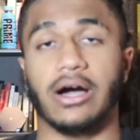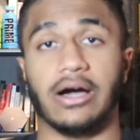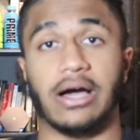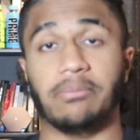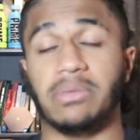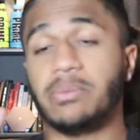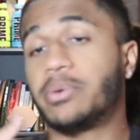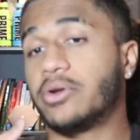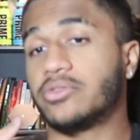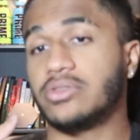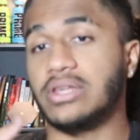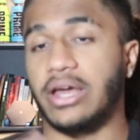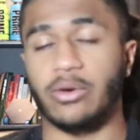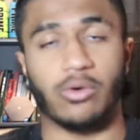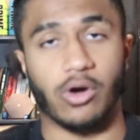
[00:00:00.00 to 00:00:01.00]
Me personally, I
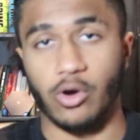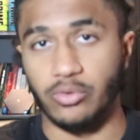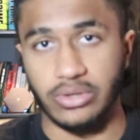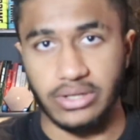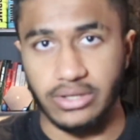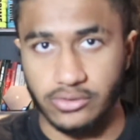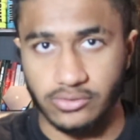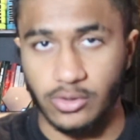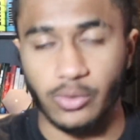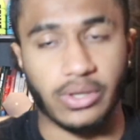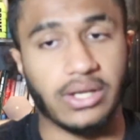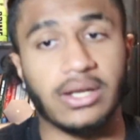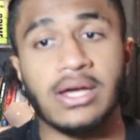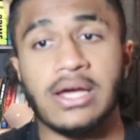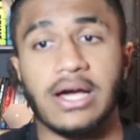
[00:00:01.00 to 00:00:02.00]
don't own any of this
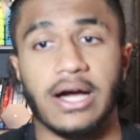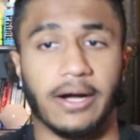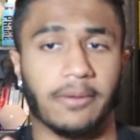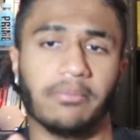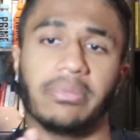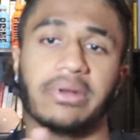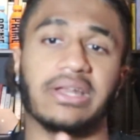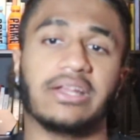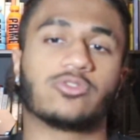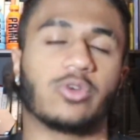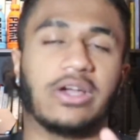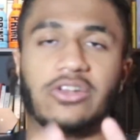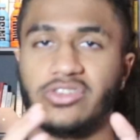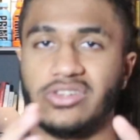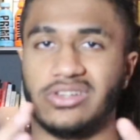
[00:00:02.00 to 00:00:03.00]
token, but it is quite
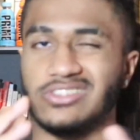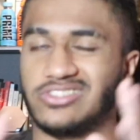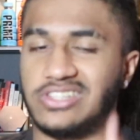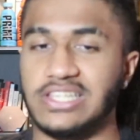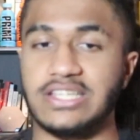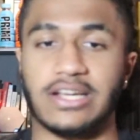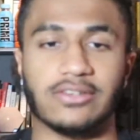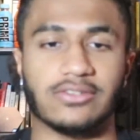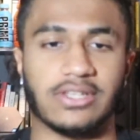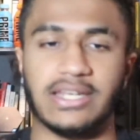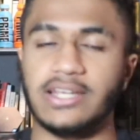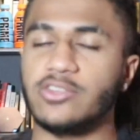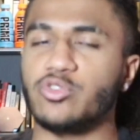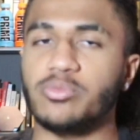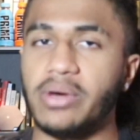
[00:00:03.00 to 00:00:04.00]
interesting to see because it
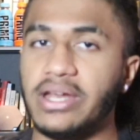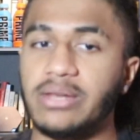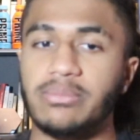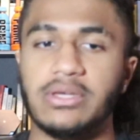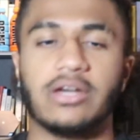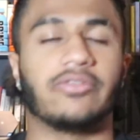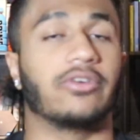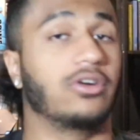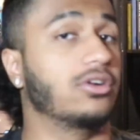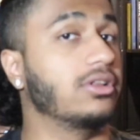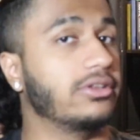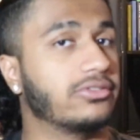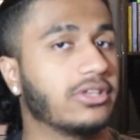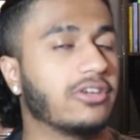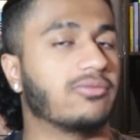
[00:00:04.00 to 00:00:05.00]
is reminding me of early
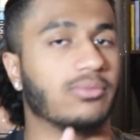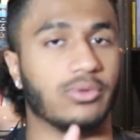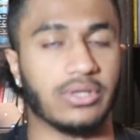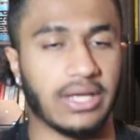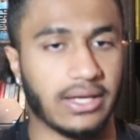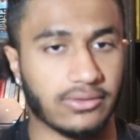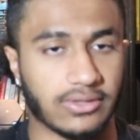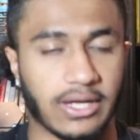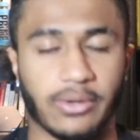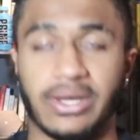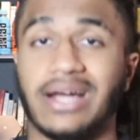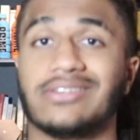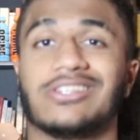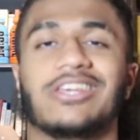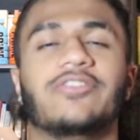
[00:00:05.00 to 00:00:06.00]
SafeMoon days. Now,
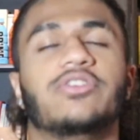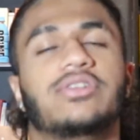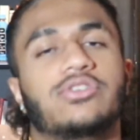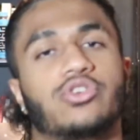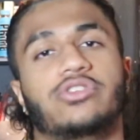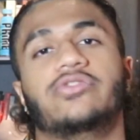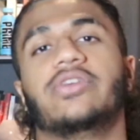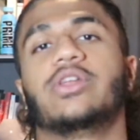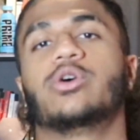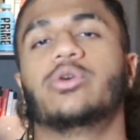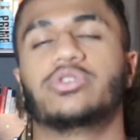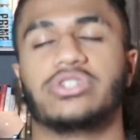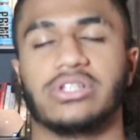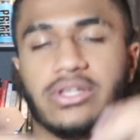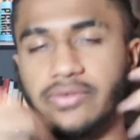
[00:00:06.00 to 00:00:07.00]
guys, if you did enjoy the video, I want
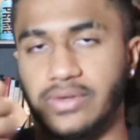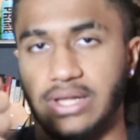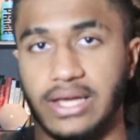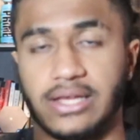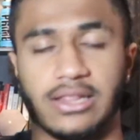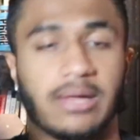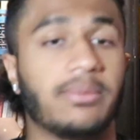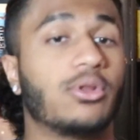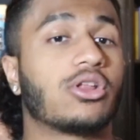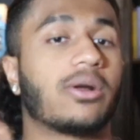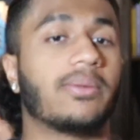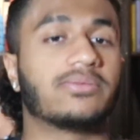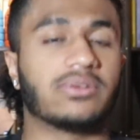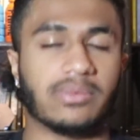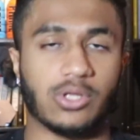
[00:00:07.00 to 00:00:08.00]
you to leave a like. Let me know in the
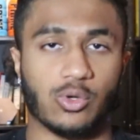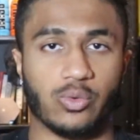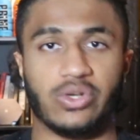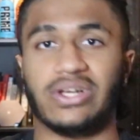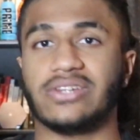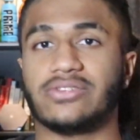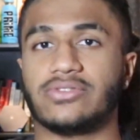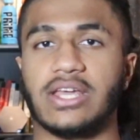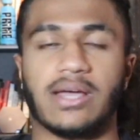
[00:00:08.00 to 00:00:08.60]
comments down below what you guys think